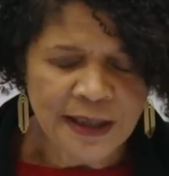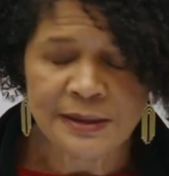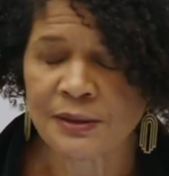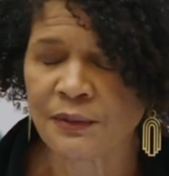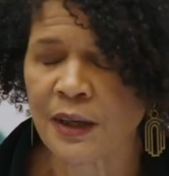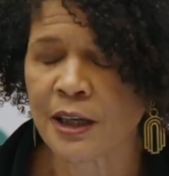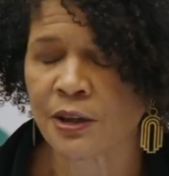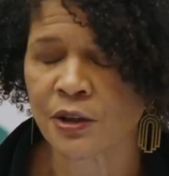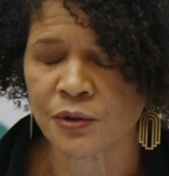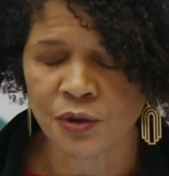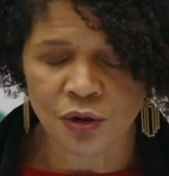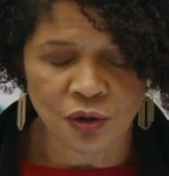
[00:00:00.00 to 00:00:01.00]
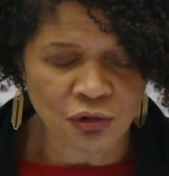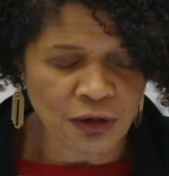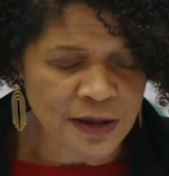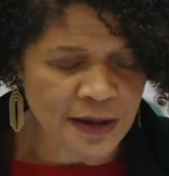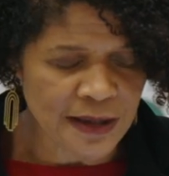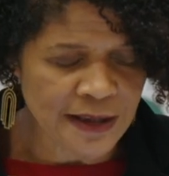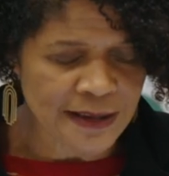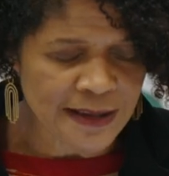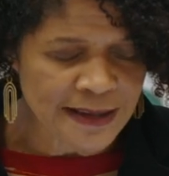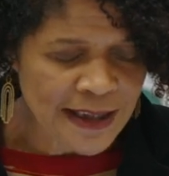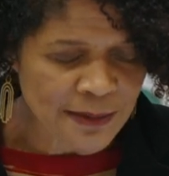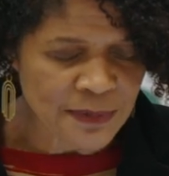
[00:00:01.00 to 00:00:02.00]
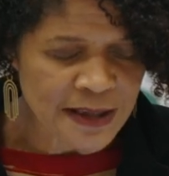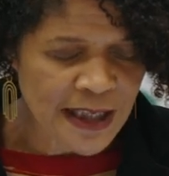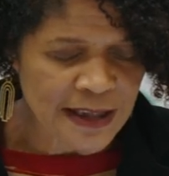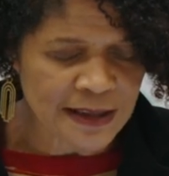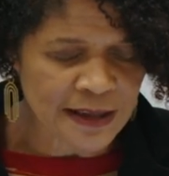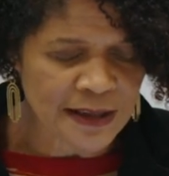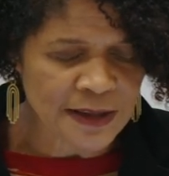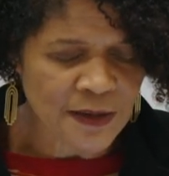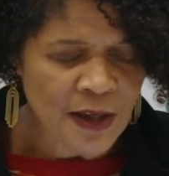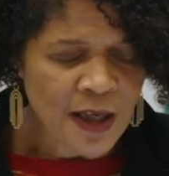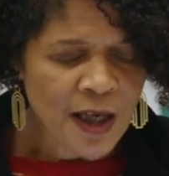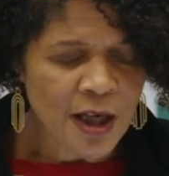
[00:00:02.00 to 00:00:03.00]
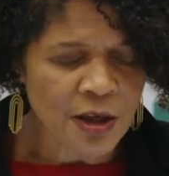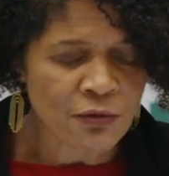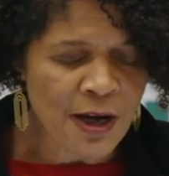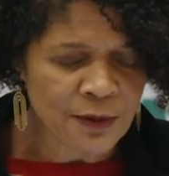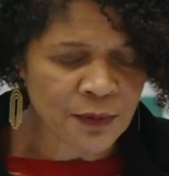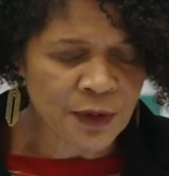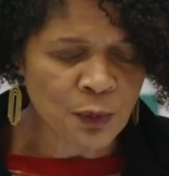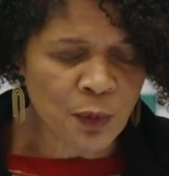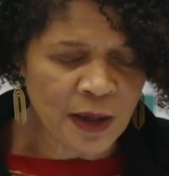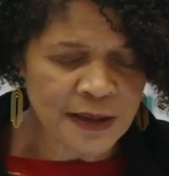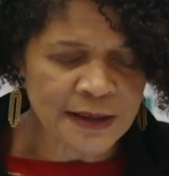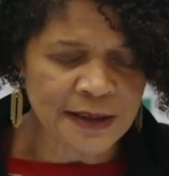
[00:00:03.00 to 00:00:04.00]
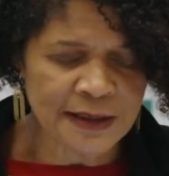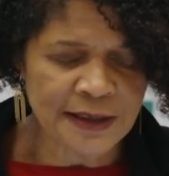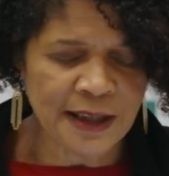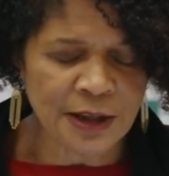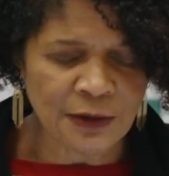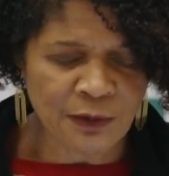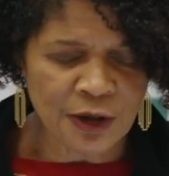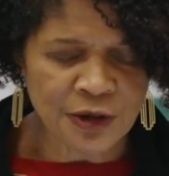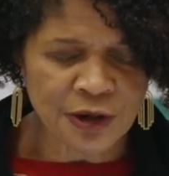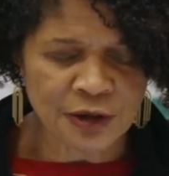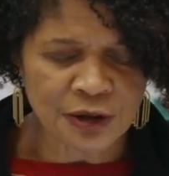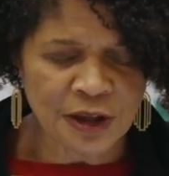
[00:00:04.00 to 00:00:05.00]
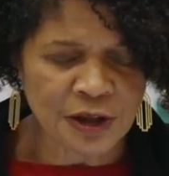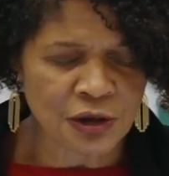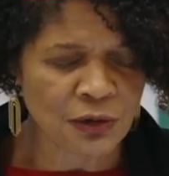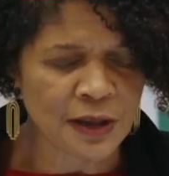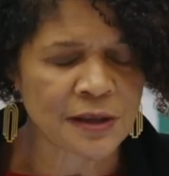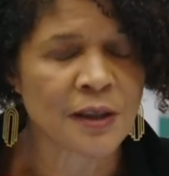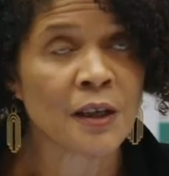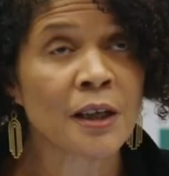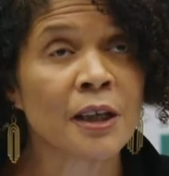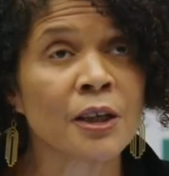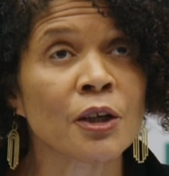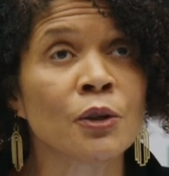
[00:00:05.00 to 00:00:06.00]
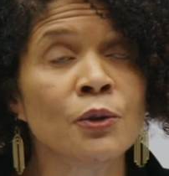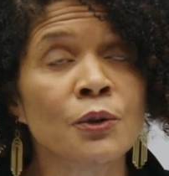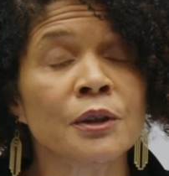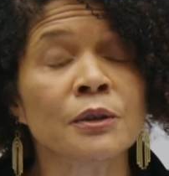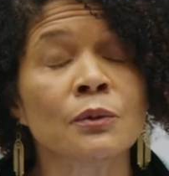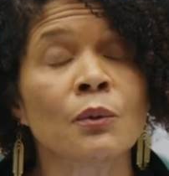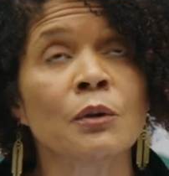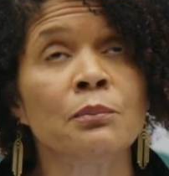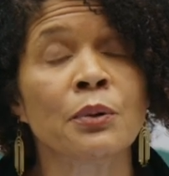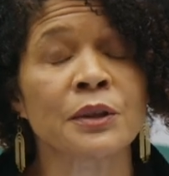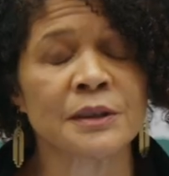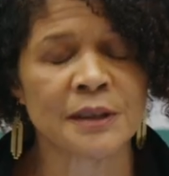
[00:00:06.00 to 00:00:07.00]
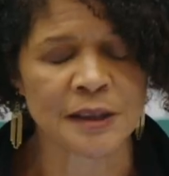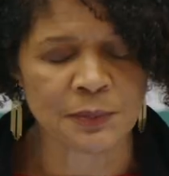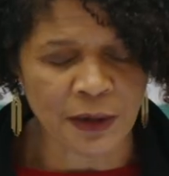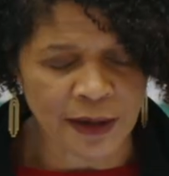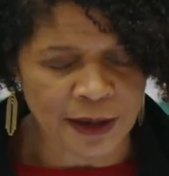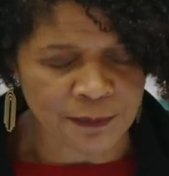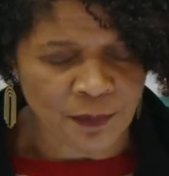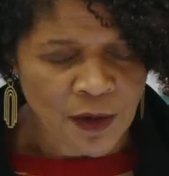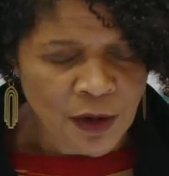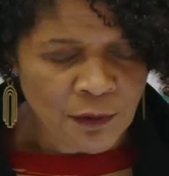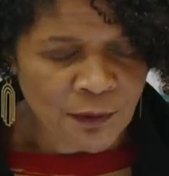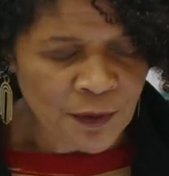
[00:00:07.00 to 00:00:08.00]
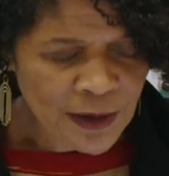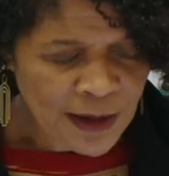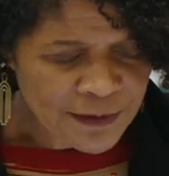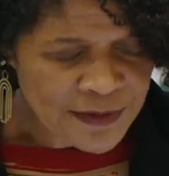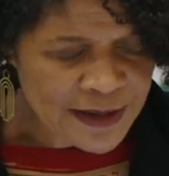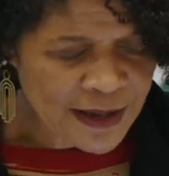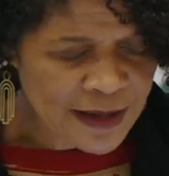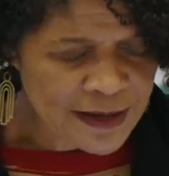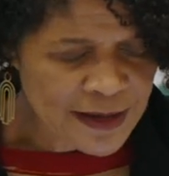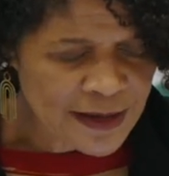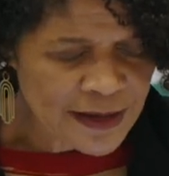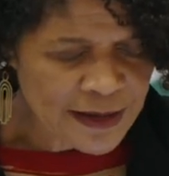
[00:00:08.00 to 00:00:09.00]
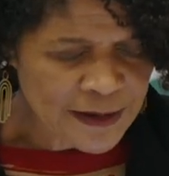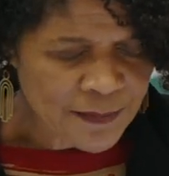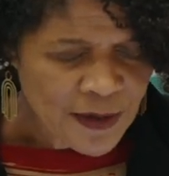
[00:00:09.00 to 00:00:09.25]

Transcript: of that concentrated in STEM sectors around the White City Innovation District, including 1.6 billion for the life sciences.